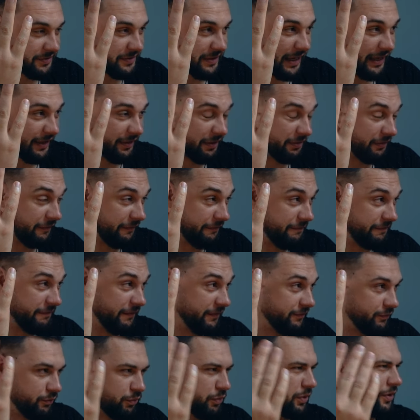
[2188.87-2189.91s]
I don't know if
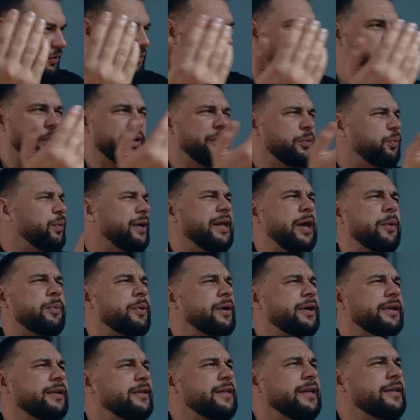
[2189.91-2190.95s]
it,
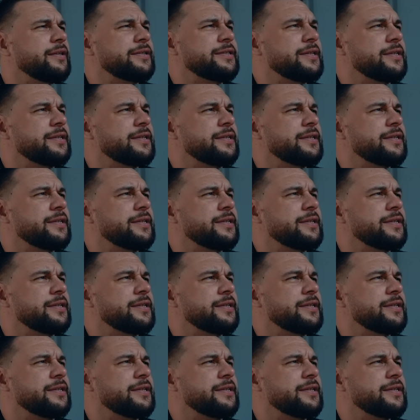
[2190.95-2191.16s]
whenever it,